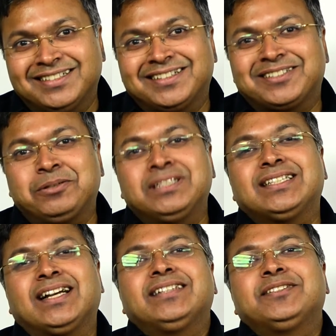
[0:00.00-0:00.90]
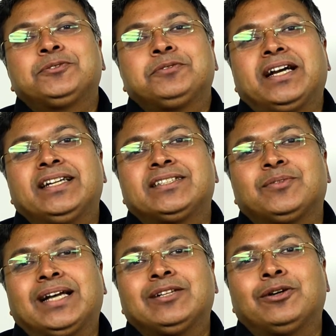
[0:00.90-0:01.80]
So I decided to write
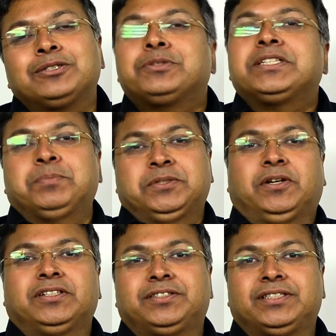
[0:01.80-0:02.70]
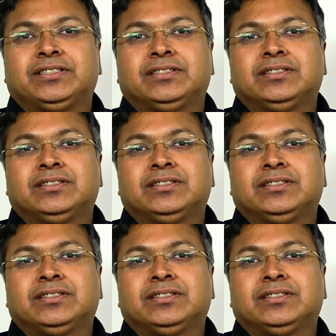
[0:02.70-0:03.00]
one on Greek mythology.